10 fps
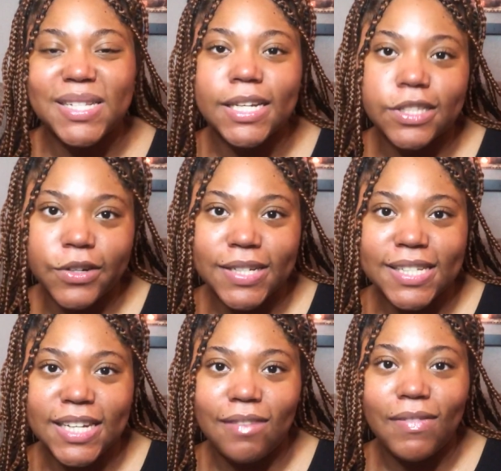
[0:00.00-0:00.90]
is
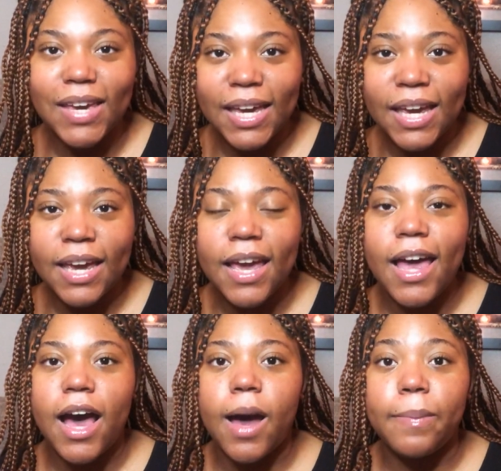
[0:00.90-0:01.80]
itskristtv.
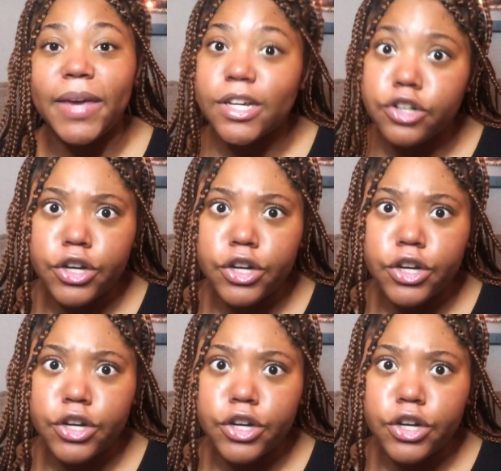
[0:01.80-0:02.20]
Make sure